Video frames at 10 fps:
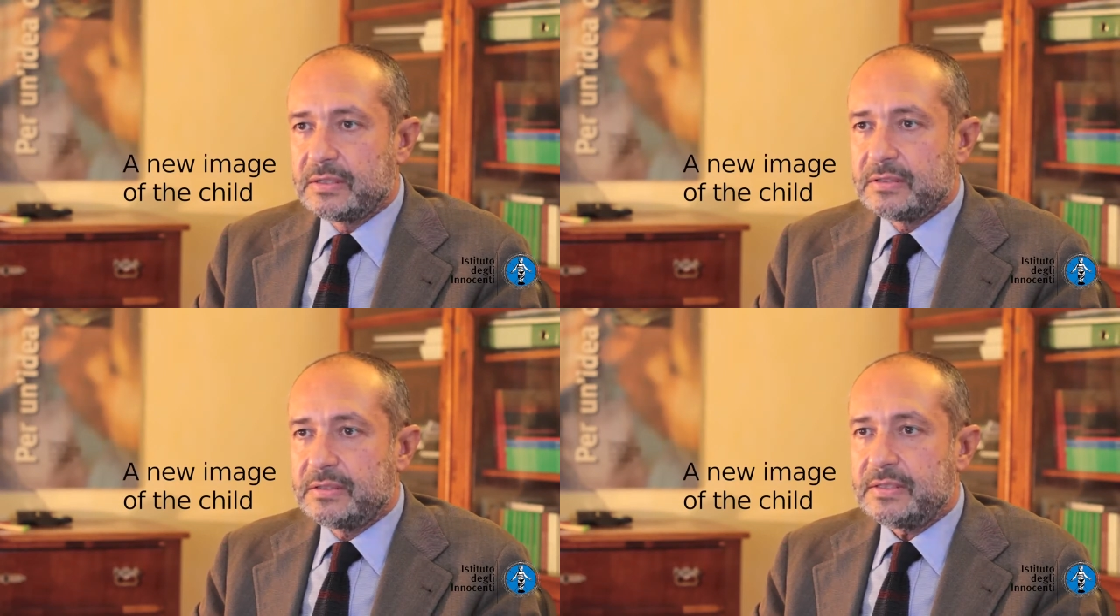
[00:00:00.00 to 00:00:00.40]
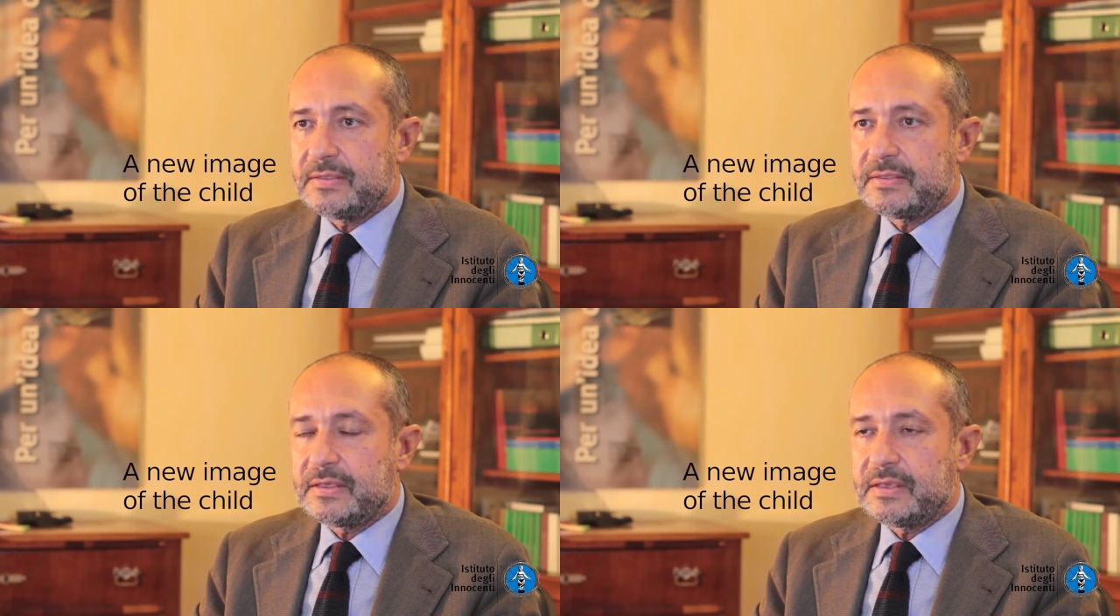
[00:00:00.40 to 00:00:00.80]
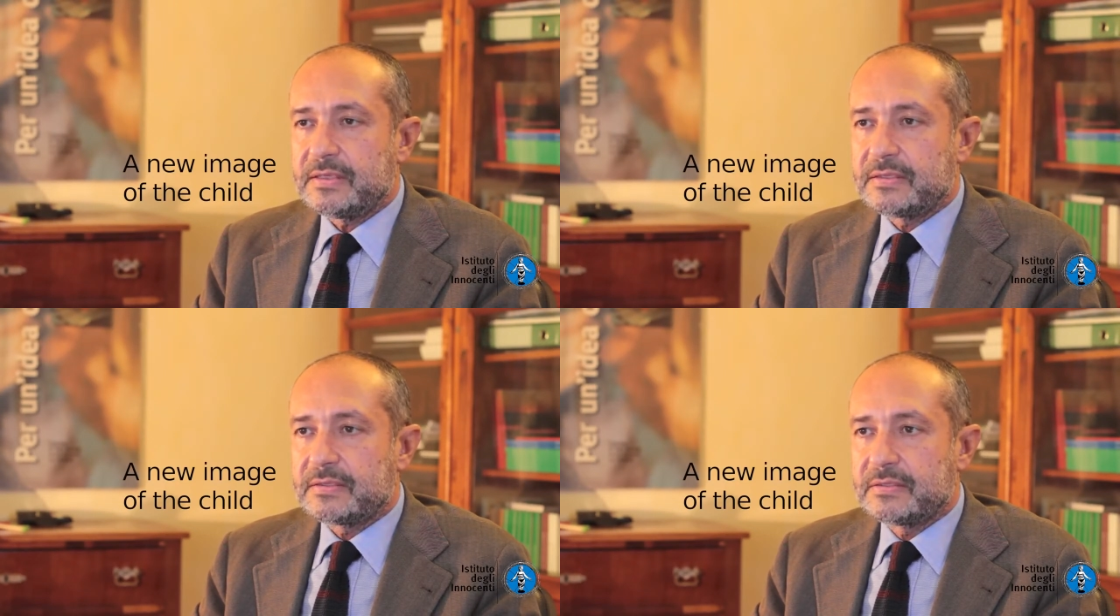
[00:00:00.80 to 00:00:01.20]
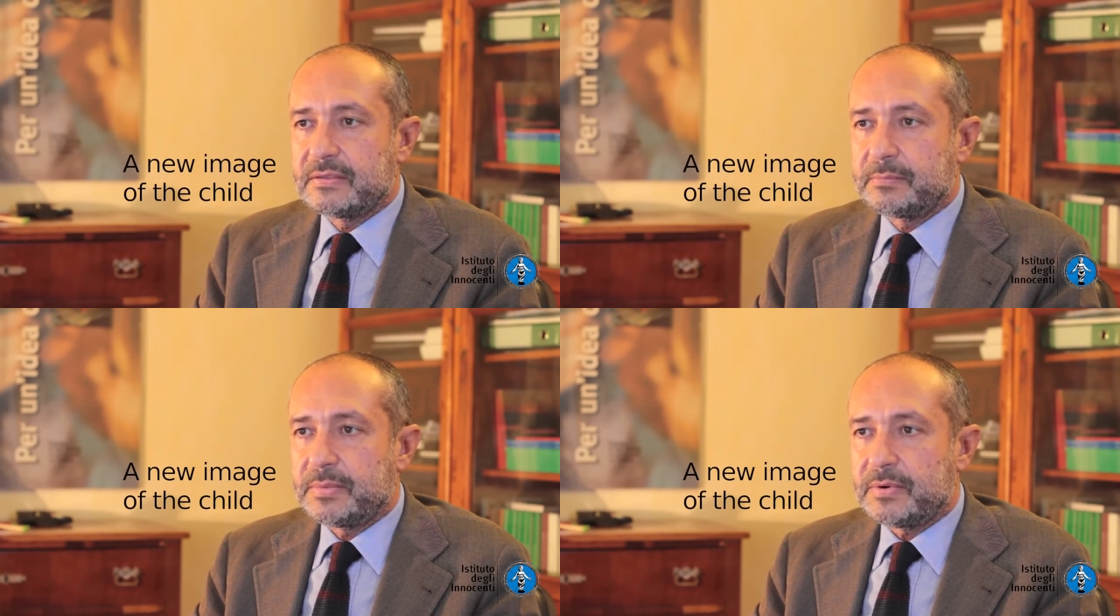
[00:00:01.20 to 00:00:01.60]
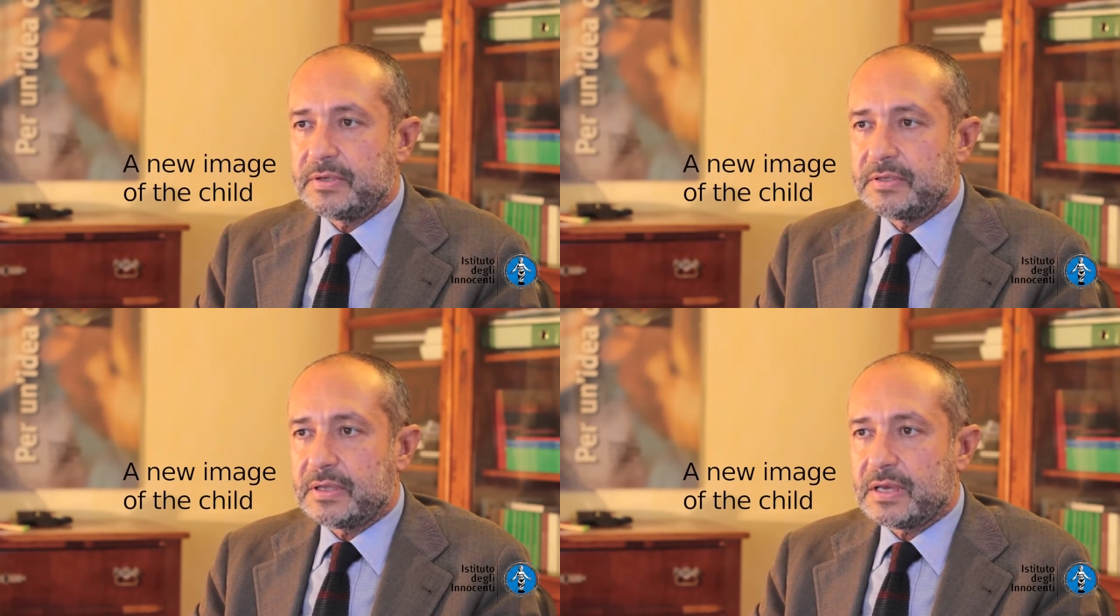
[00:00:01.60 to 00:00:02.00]
This is the
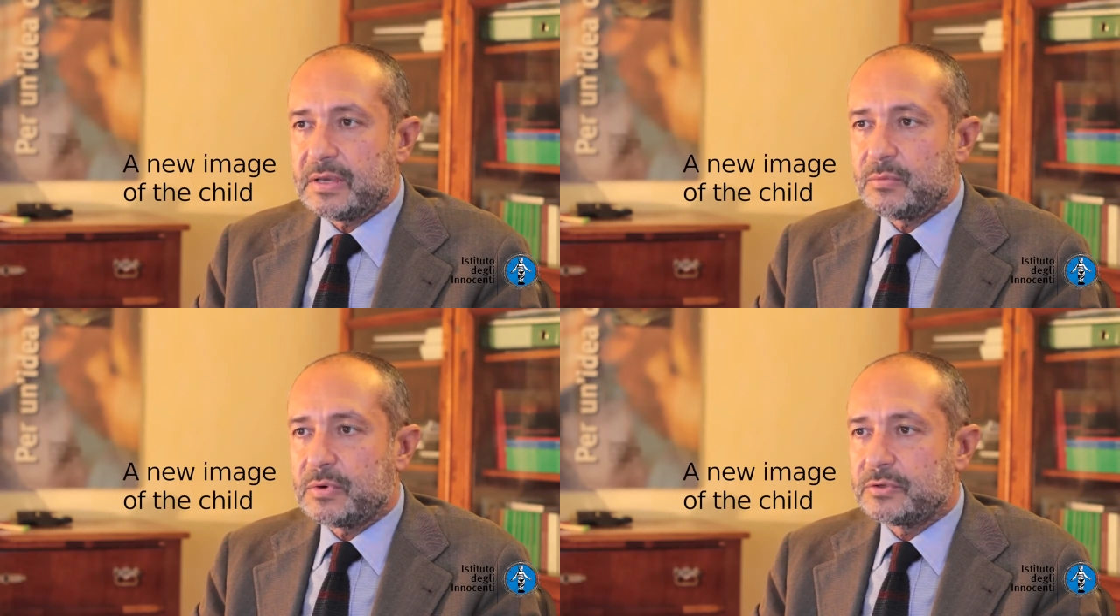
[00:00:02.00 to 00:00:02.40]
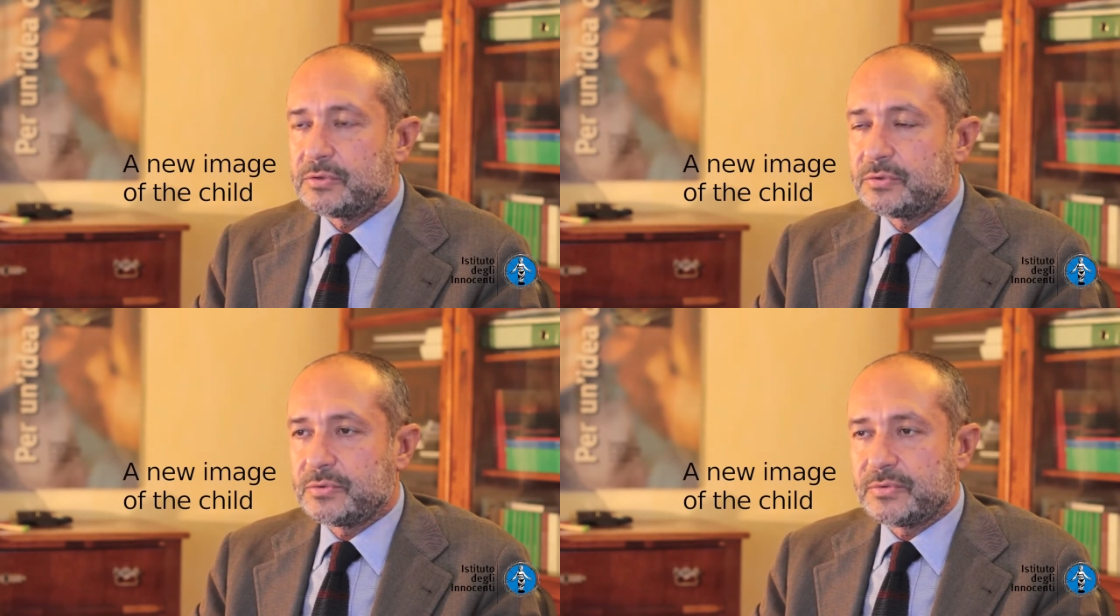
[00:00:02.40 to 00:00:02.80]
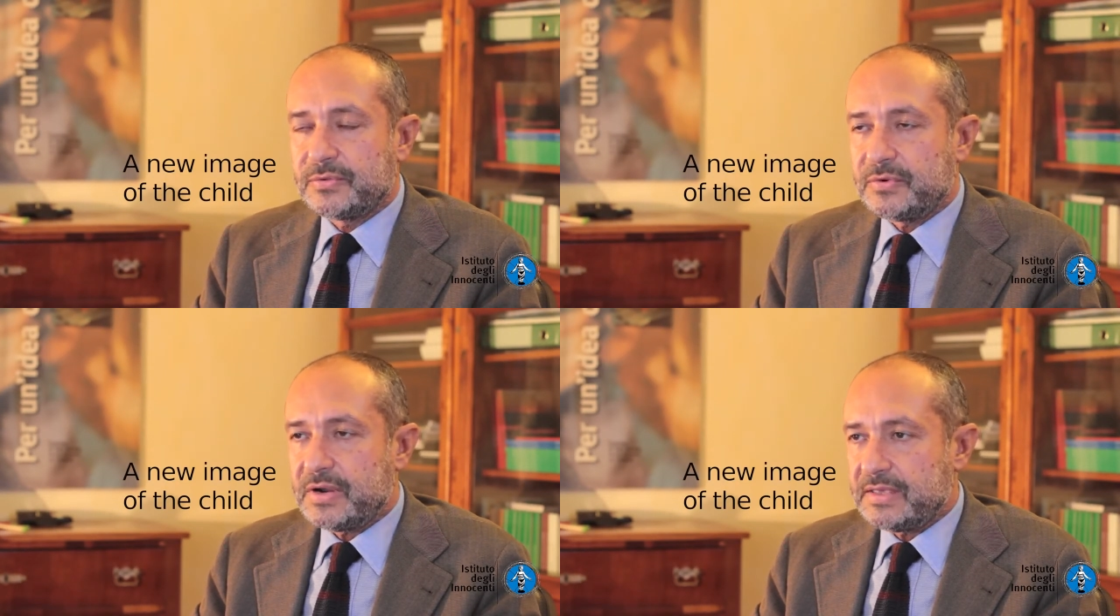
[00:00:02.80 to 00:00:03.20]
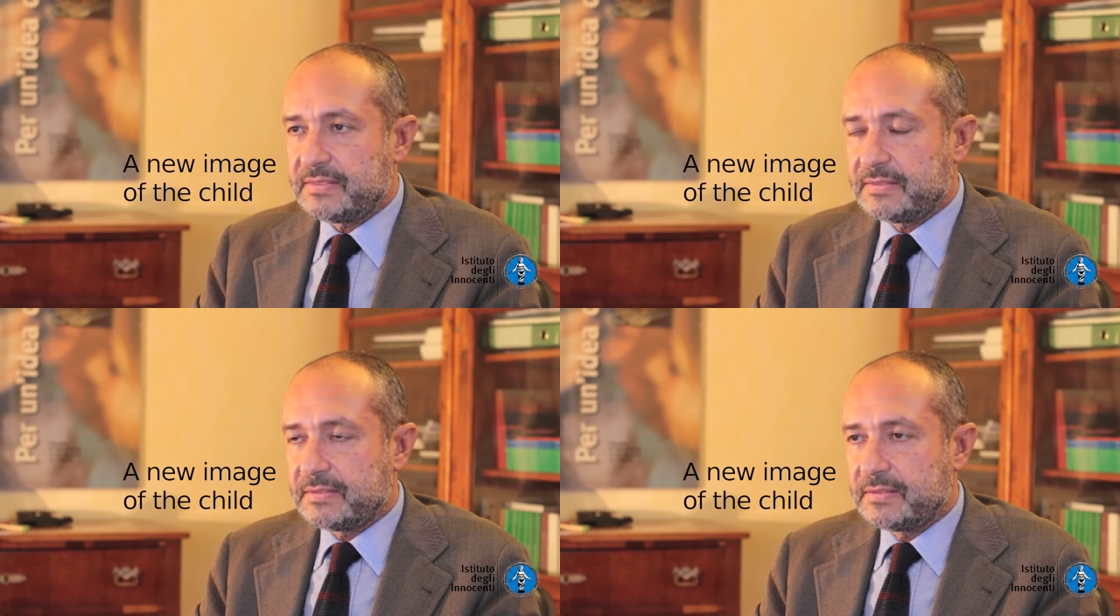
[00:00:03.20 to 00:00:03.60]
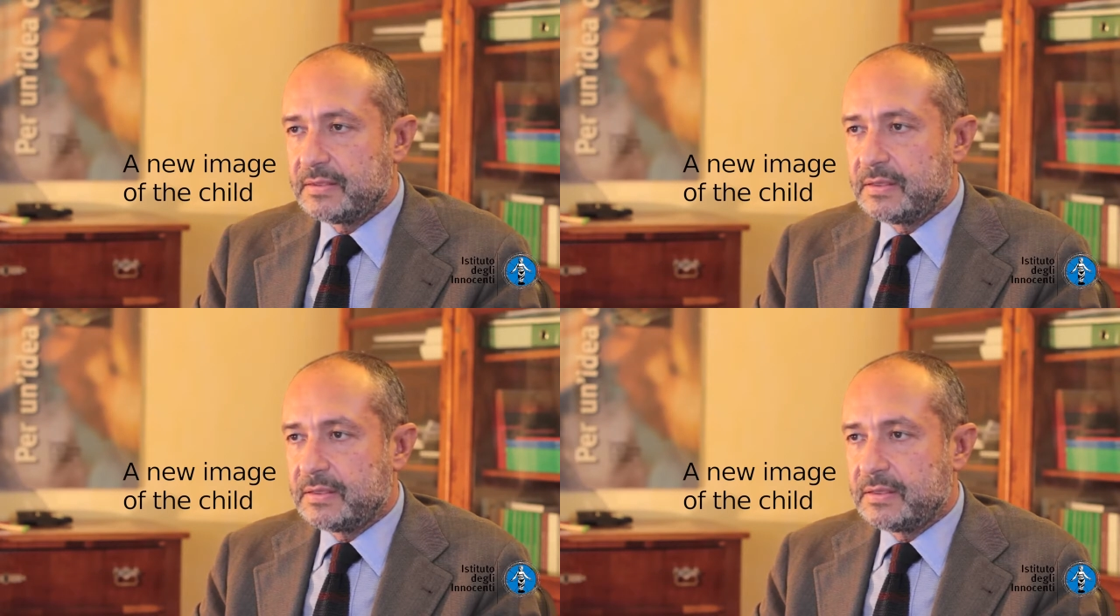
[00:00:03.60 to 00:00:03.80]
point I want to stress.